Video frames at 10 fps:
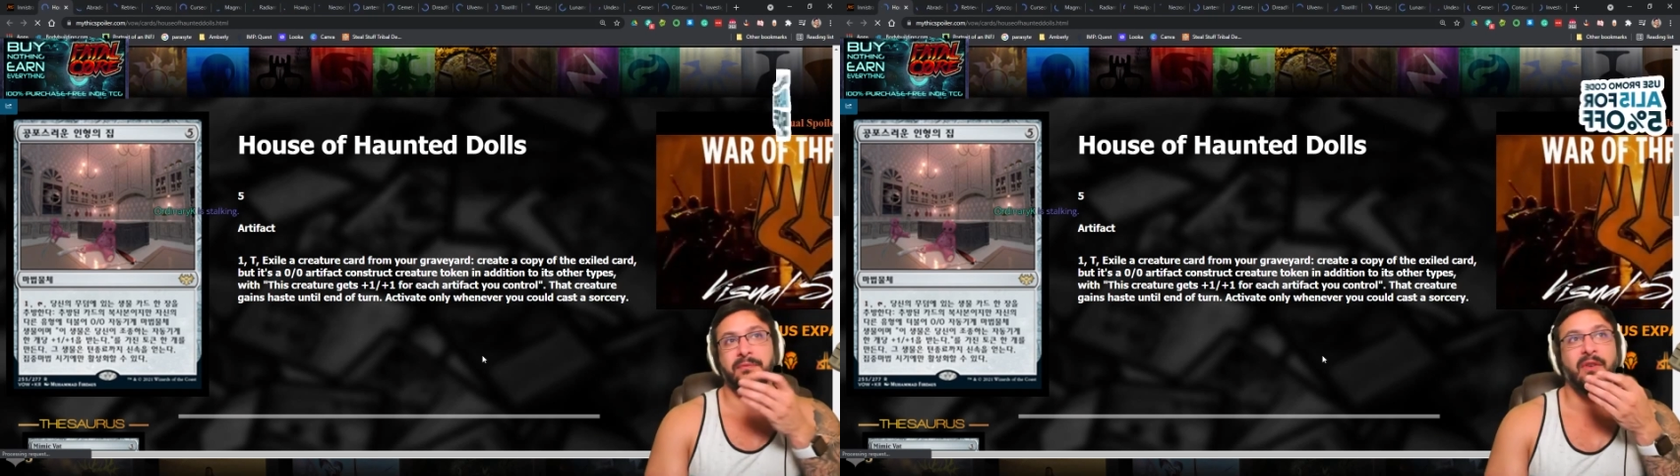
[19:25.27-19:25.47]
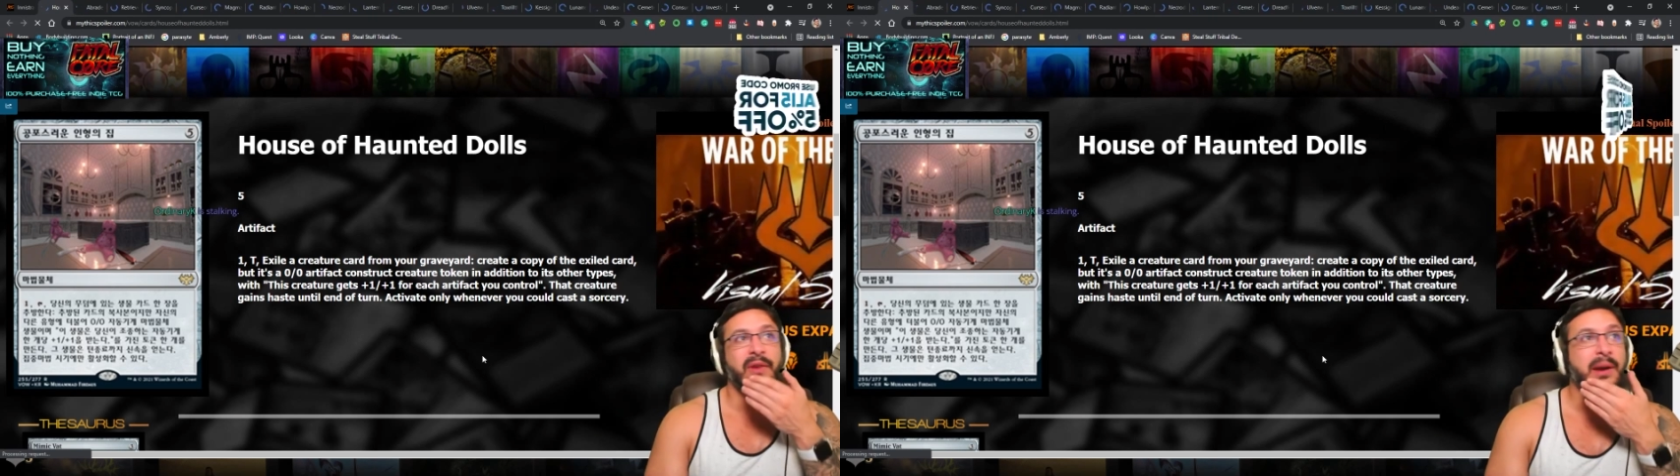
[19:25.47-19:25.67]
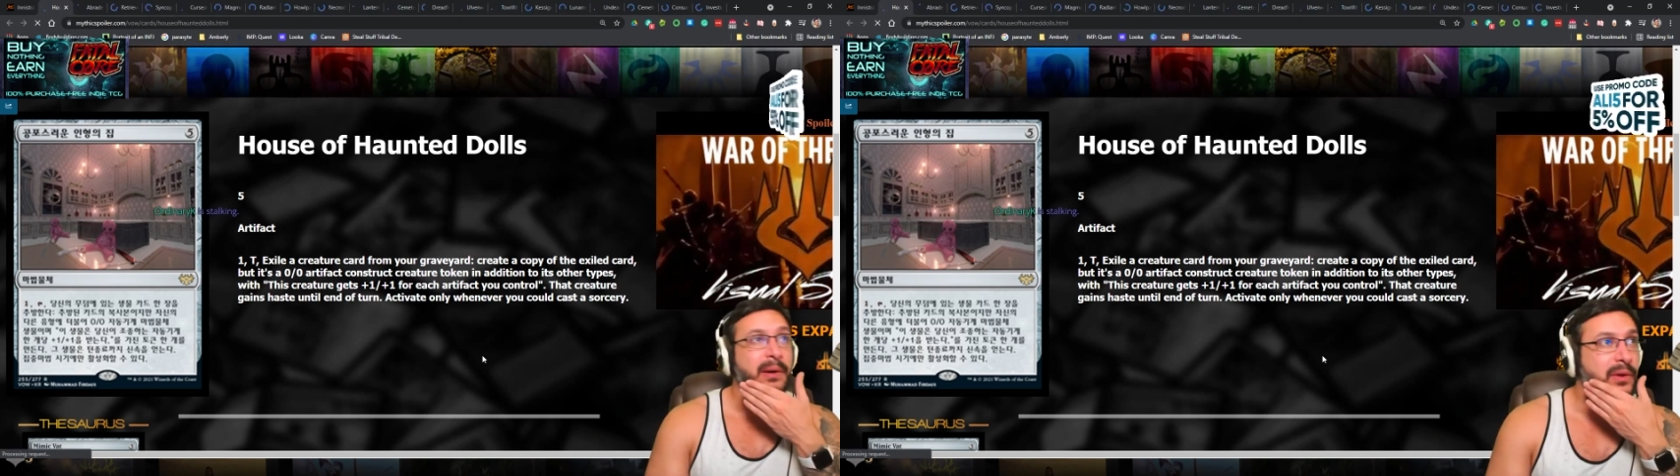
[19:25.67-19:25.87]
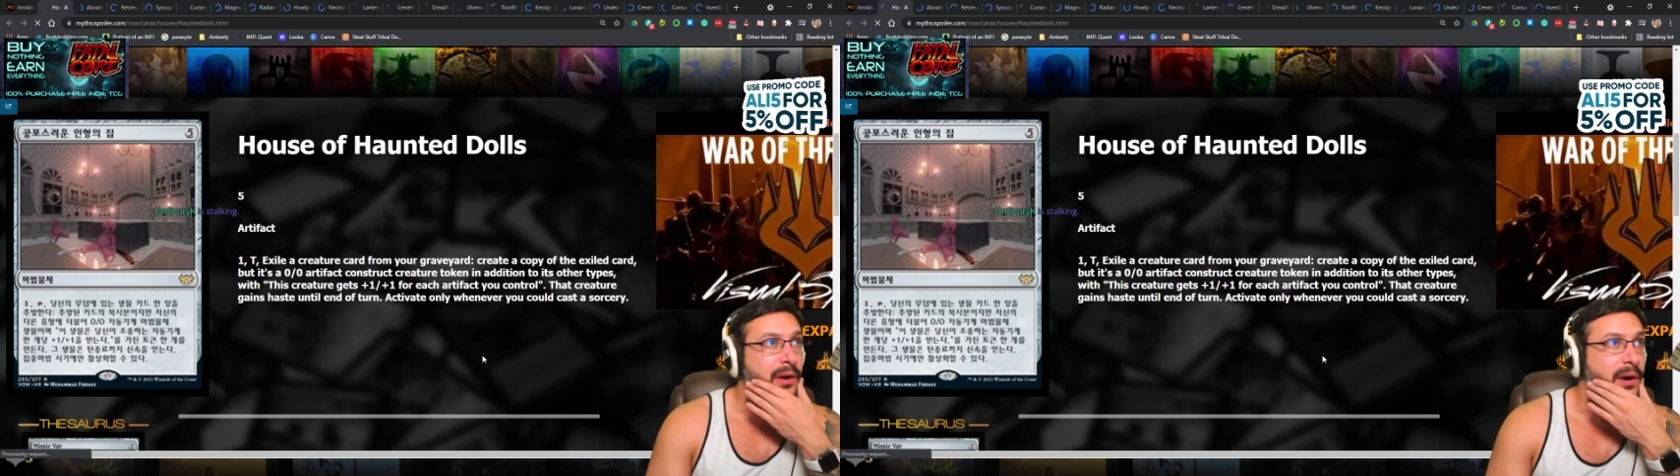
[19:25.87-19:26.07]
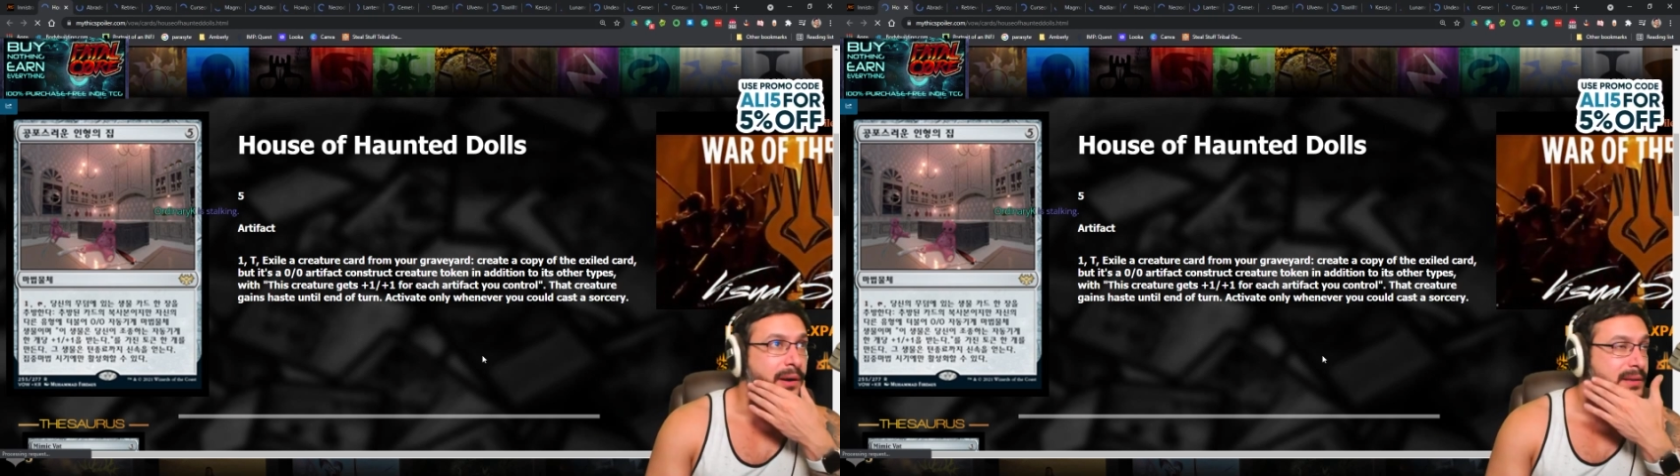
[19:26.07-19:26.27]
very powerful
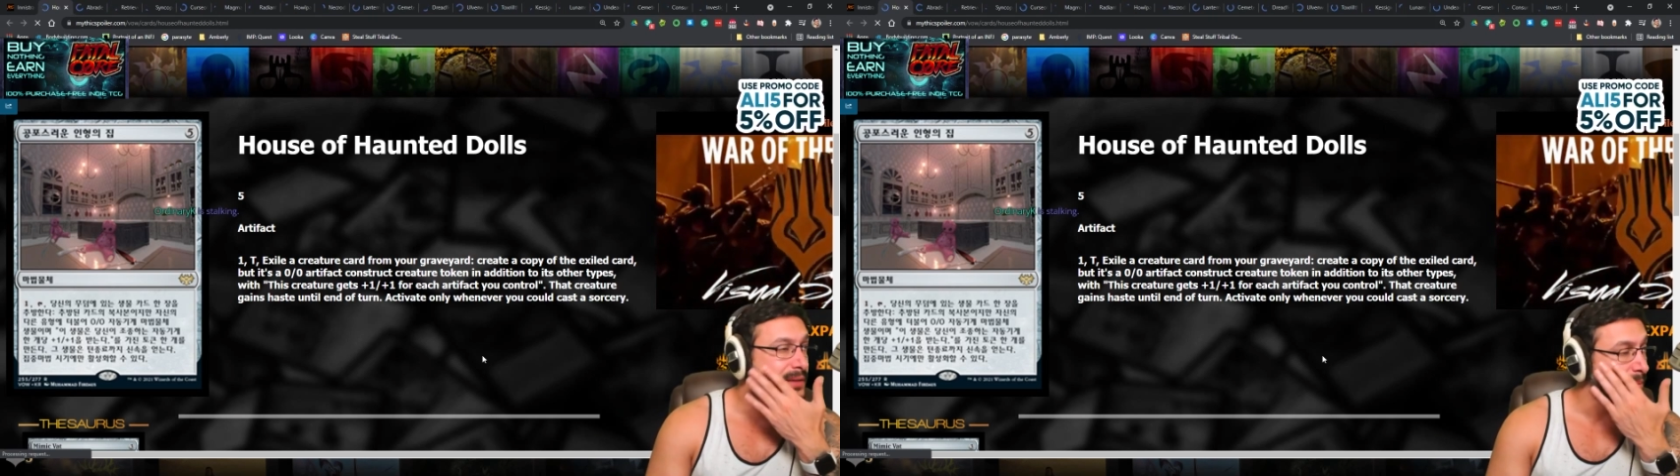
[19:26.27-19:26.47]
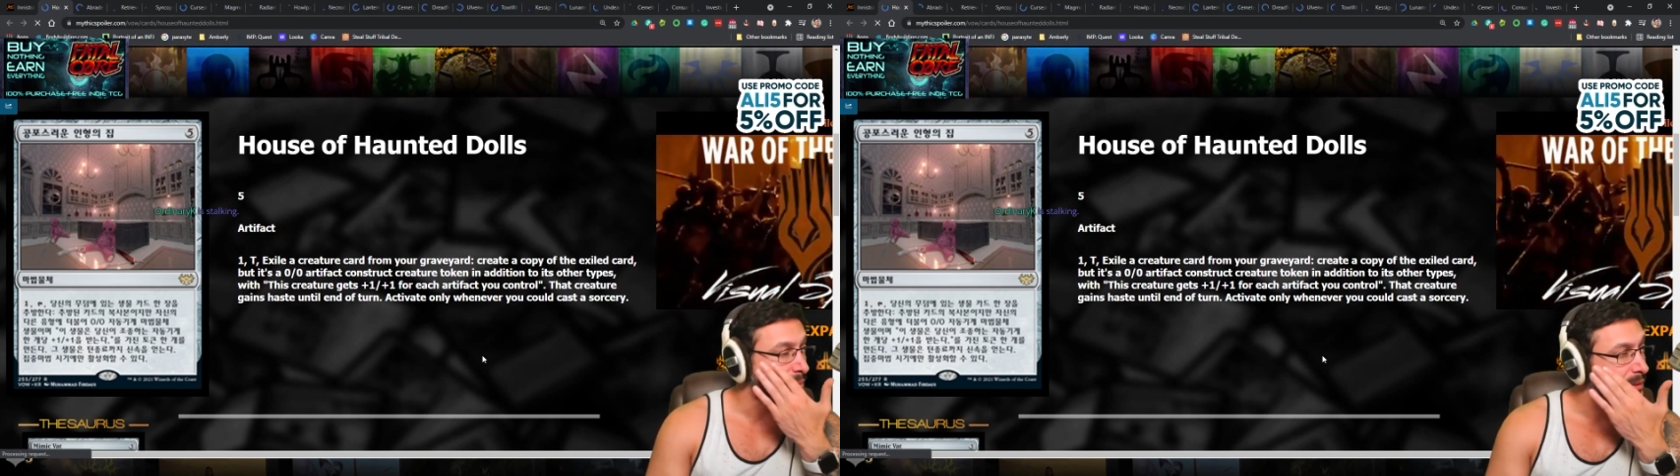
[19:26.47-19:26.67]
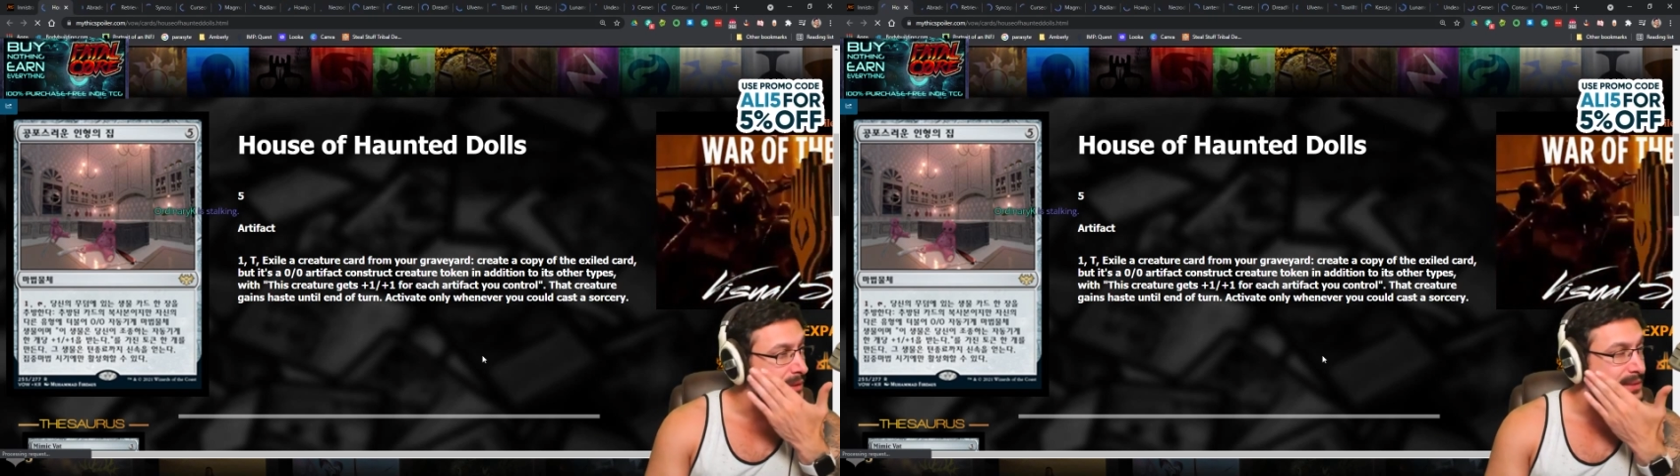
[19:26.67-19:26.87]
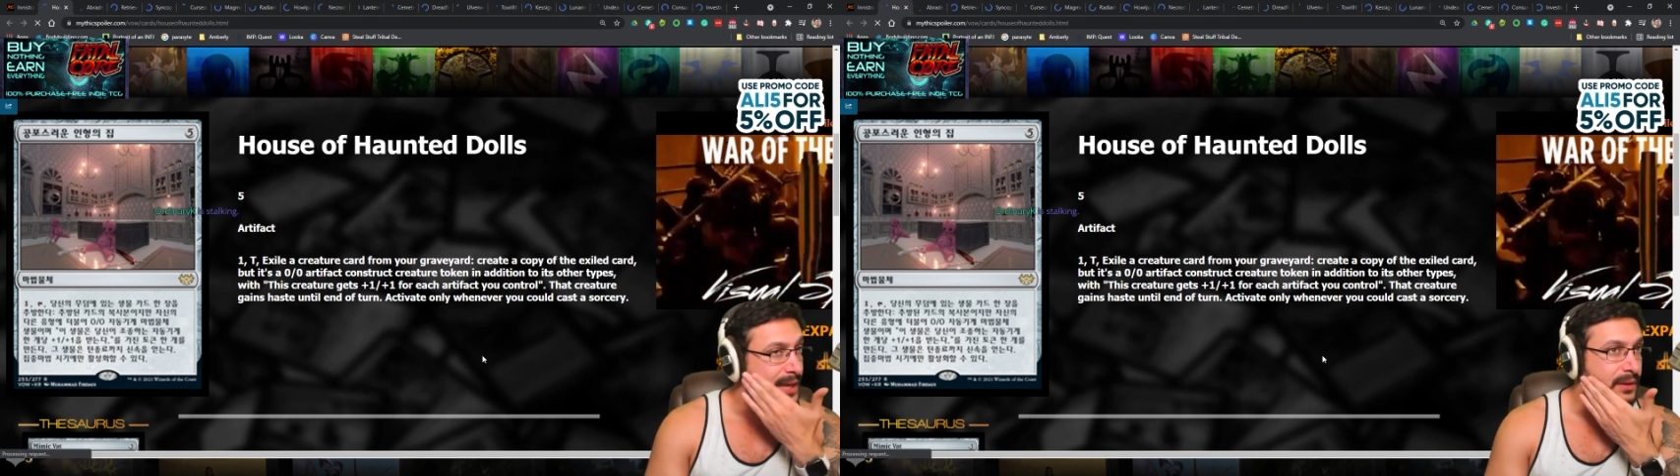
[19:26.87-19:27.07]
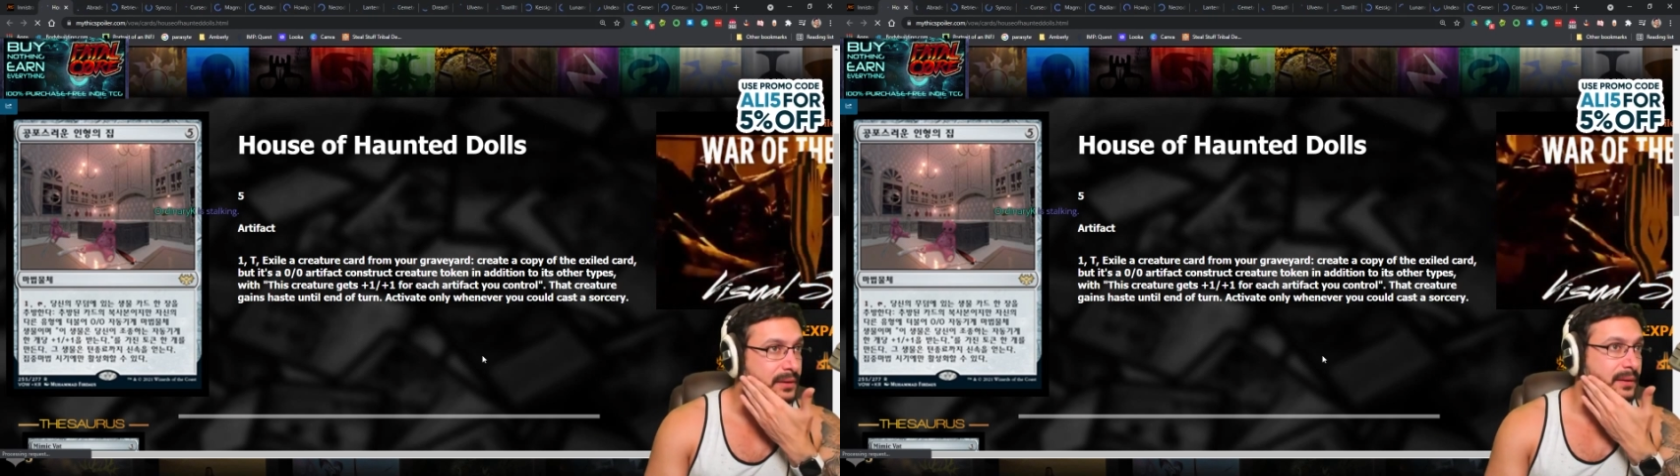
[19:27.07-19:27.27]
card and staple in
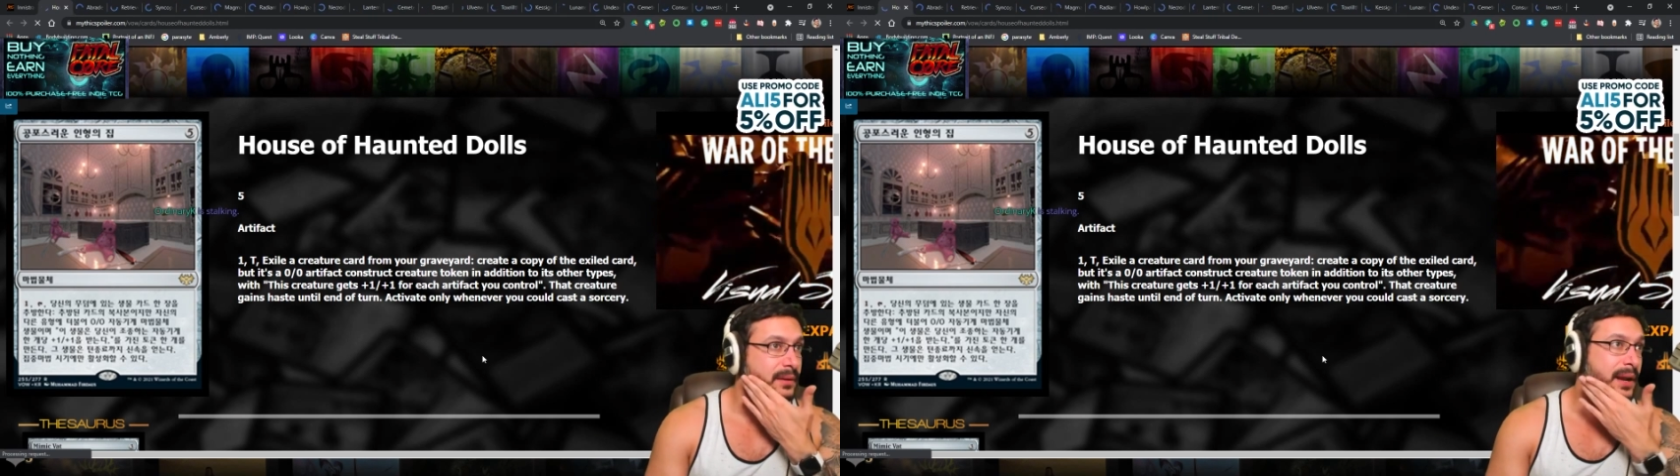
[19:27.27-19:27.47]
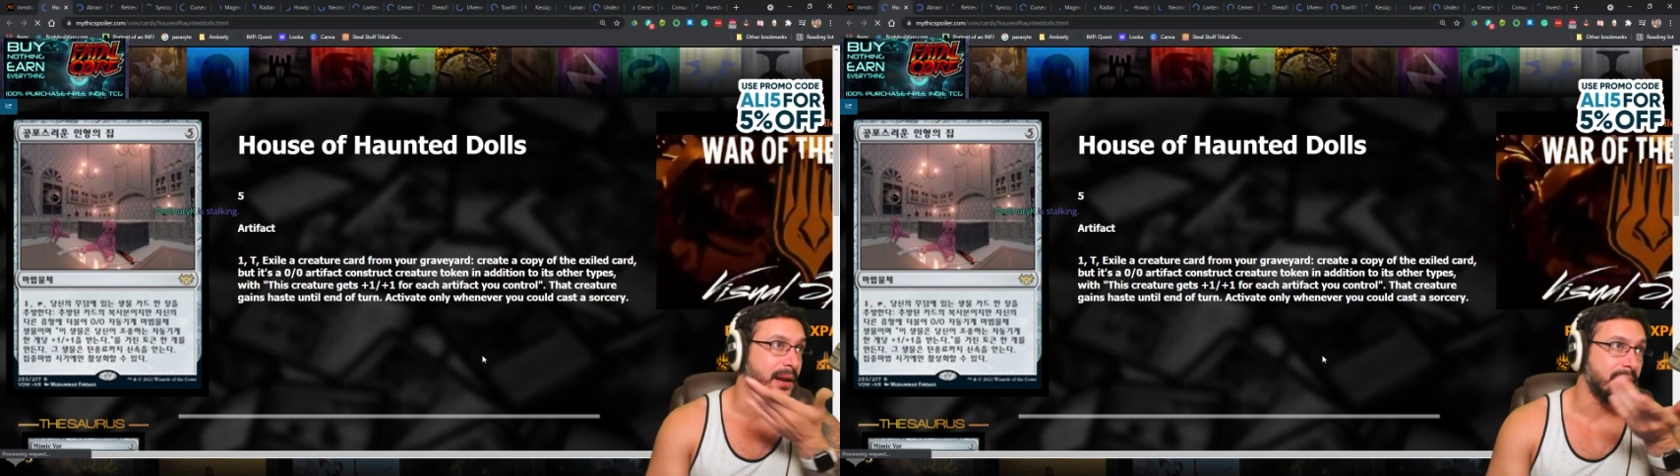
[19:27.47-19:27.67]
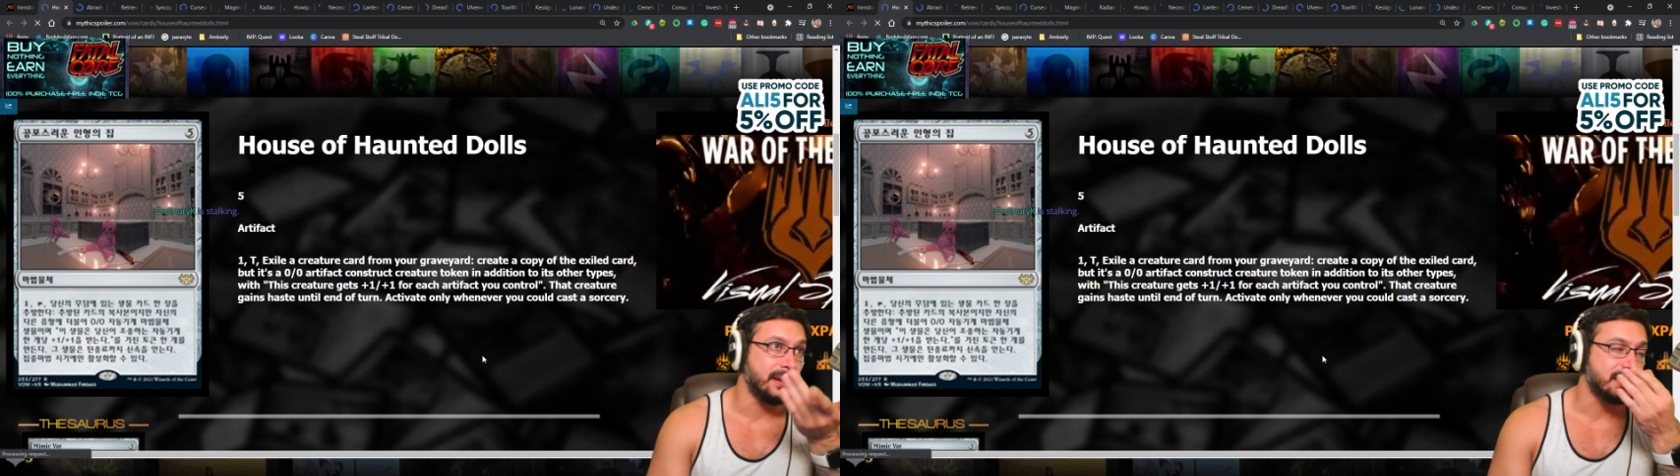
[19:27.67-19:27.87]
standard and Izzet